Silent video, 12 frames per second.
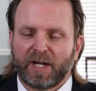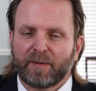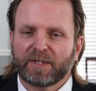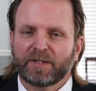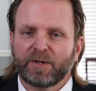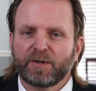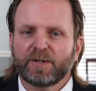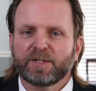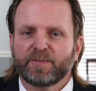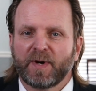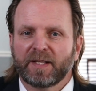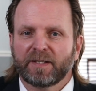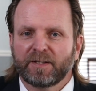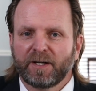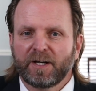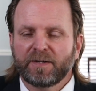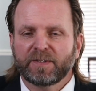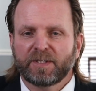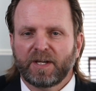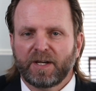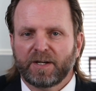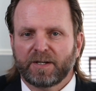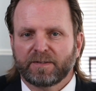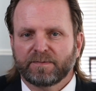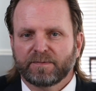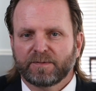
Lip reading: I'm encouraged by the love and care